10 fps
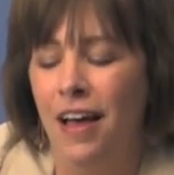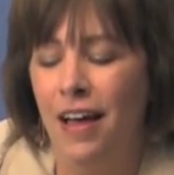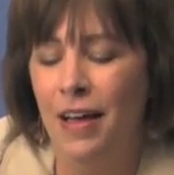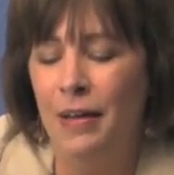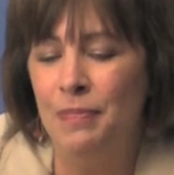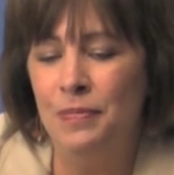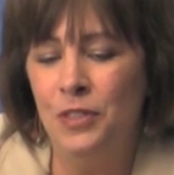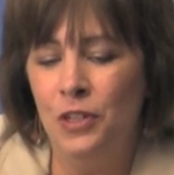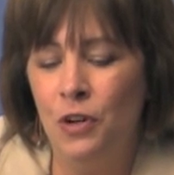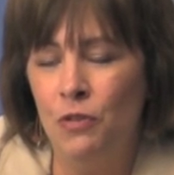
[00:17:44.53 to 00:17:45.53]

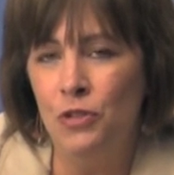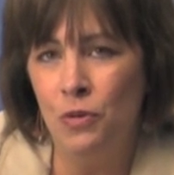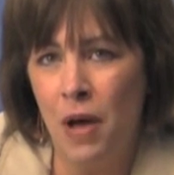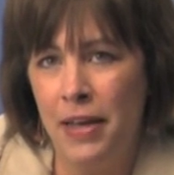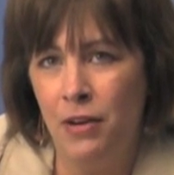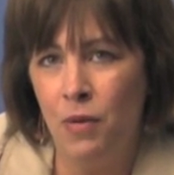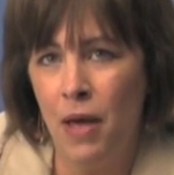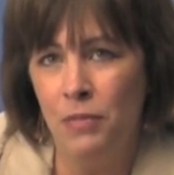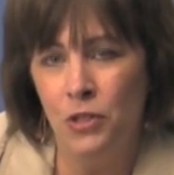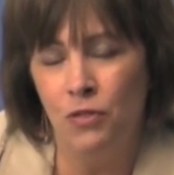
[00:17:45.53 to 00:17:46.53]
do I
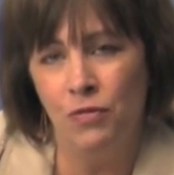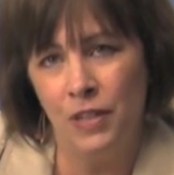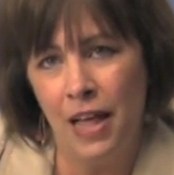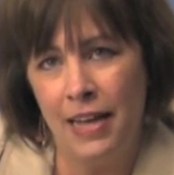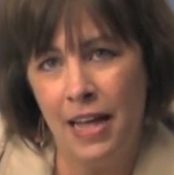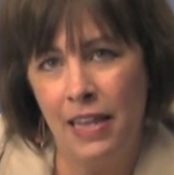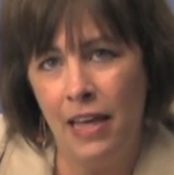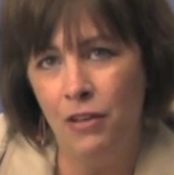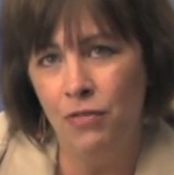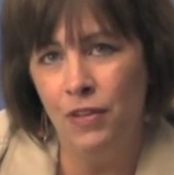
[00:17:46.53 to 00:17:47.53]
interrupt? Do you feel like I
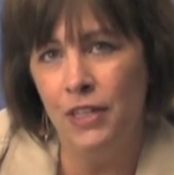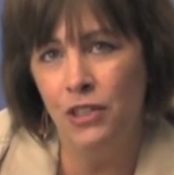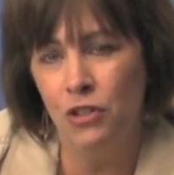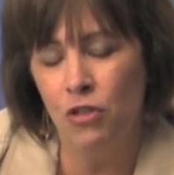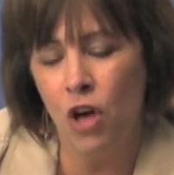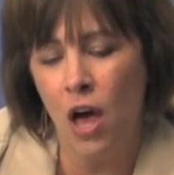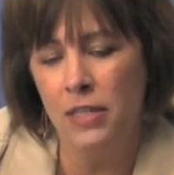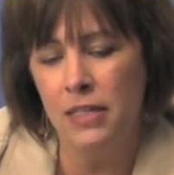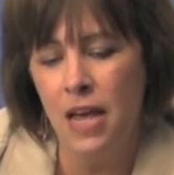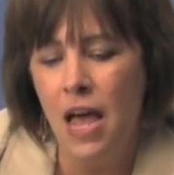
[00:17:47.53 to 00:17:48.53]
let you finish your
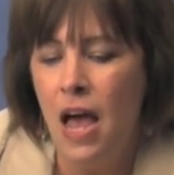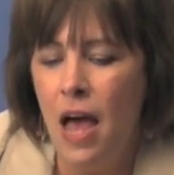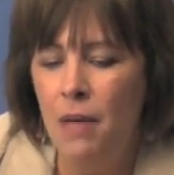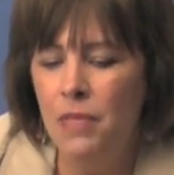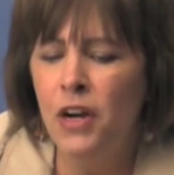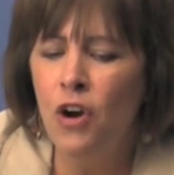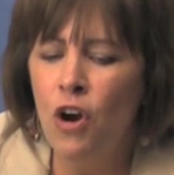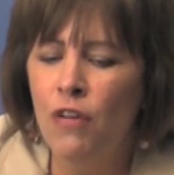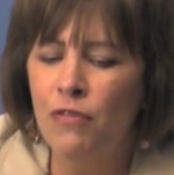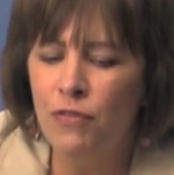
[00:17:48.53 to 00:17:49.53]
thoughts? There
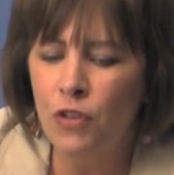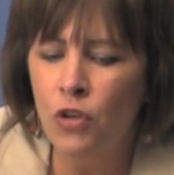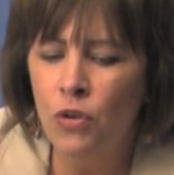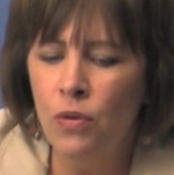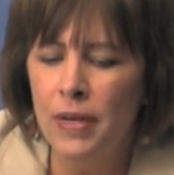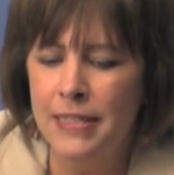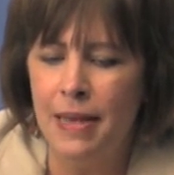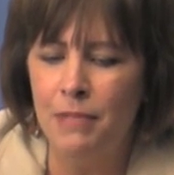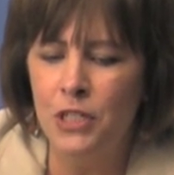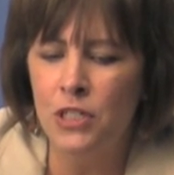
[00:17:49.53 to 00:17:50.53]
are a few
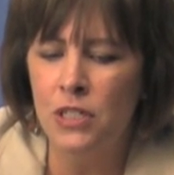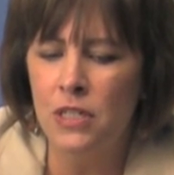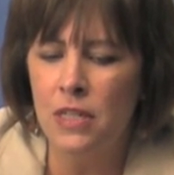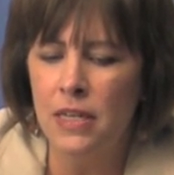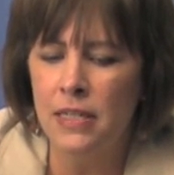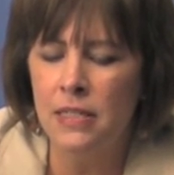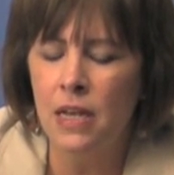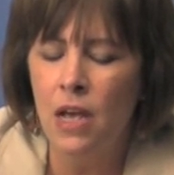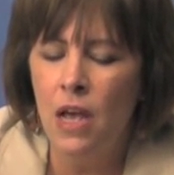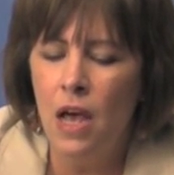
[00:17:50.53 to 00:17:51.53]
exceptions to this
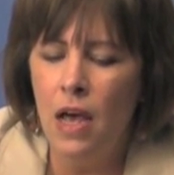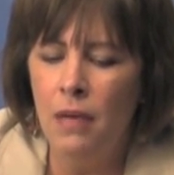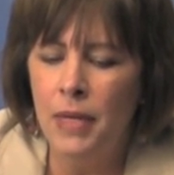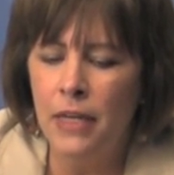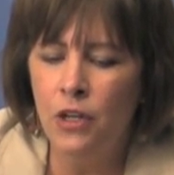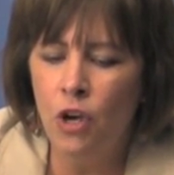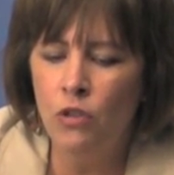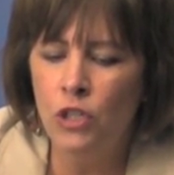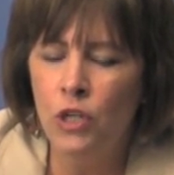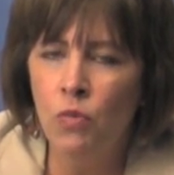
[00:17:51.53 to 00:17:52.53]
in
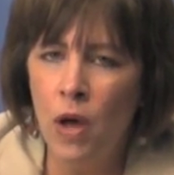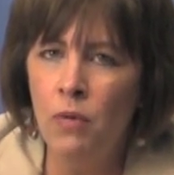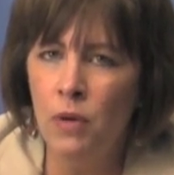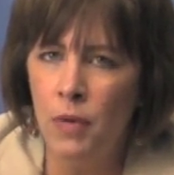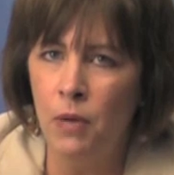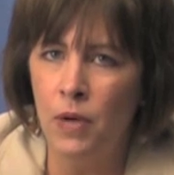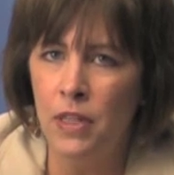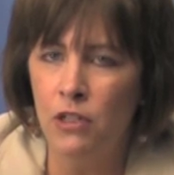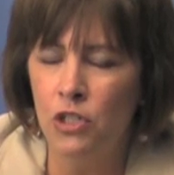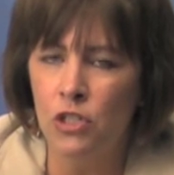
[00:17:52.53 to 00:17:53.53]
coaching. One would be
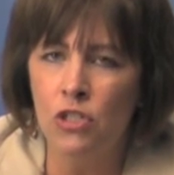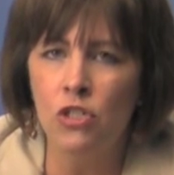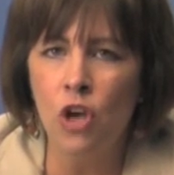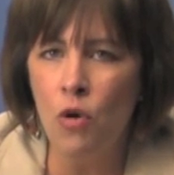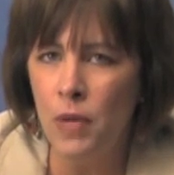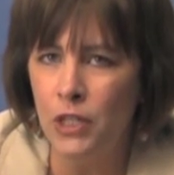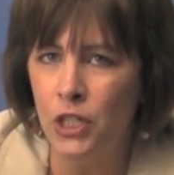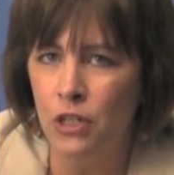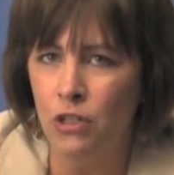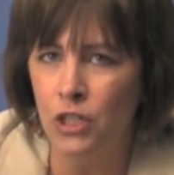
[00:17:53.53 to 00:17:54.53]
when there's just so
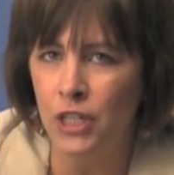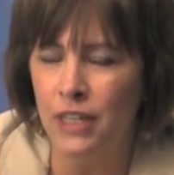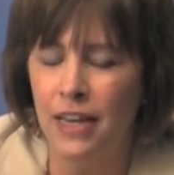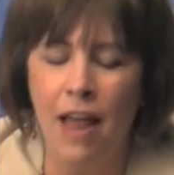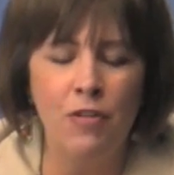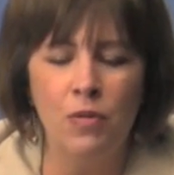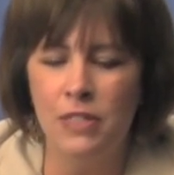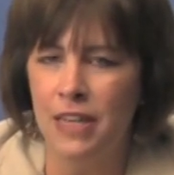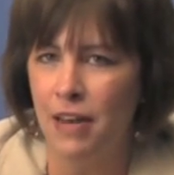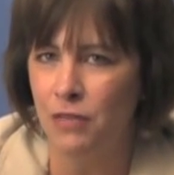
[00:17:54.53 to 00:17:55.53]
much energy that
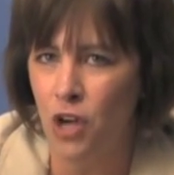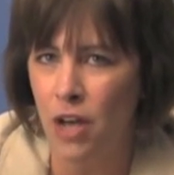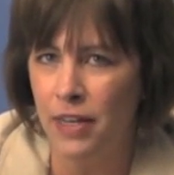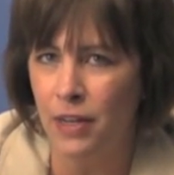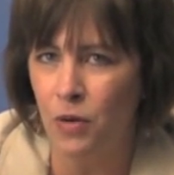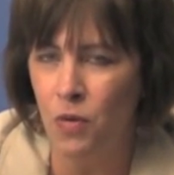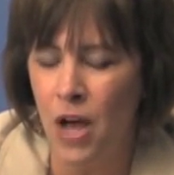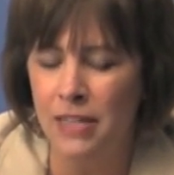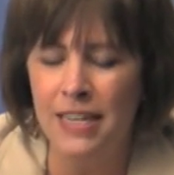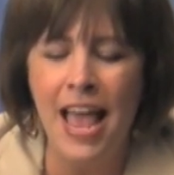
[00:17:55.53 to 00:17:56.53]
everyone's kind of talking at
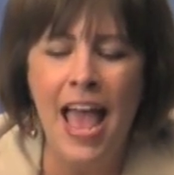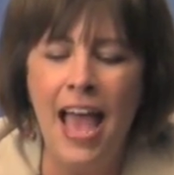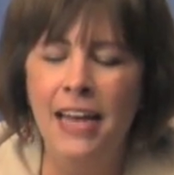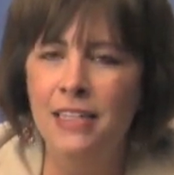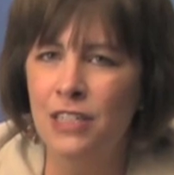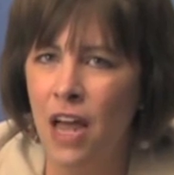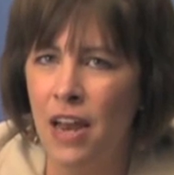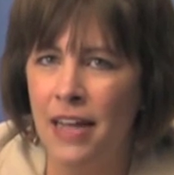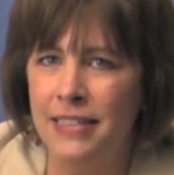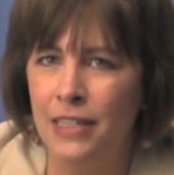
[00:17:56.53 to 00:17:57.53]
once, and it's
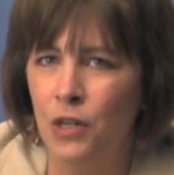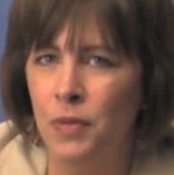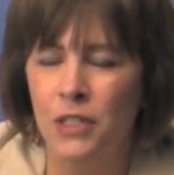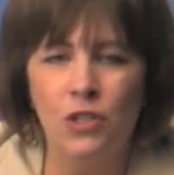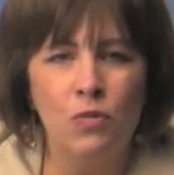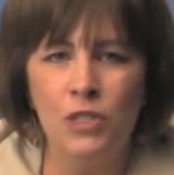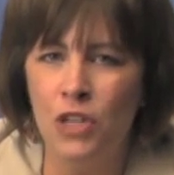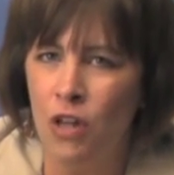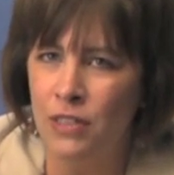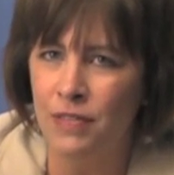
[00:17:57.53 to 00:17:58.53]
not ideal, but it's a
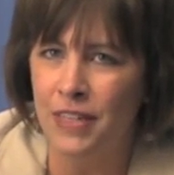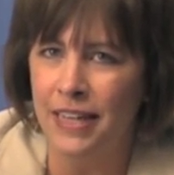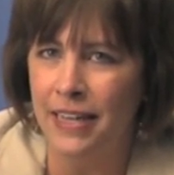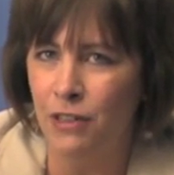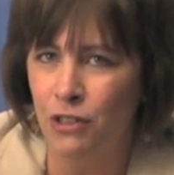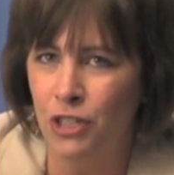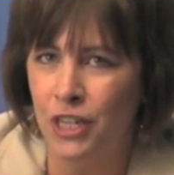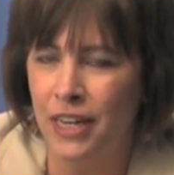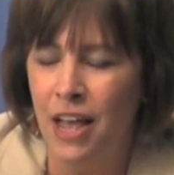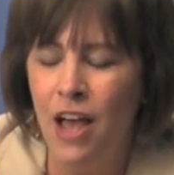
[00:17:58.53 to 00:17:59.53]
result of the energy